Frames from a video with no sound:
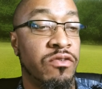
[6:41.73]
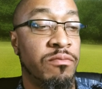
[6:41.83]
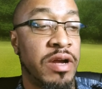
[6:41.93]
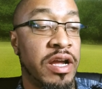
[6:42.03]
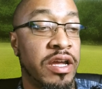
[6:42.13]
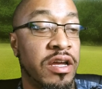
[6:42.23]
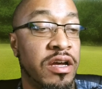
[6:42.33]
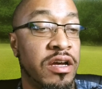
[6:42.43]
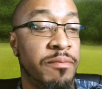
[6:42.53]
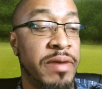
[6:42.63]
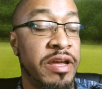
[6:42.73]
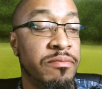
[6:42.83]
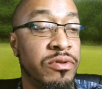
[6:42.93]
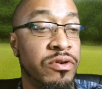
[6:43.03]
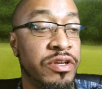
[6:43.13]
my
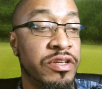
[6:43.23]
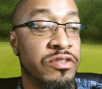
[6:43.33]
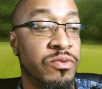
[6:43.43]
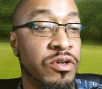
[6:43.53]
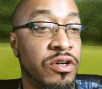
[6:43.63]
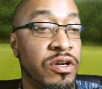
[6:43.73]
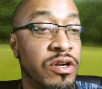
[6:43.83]
employees were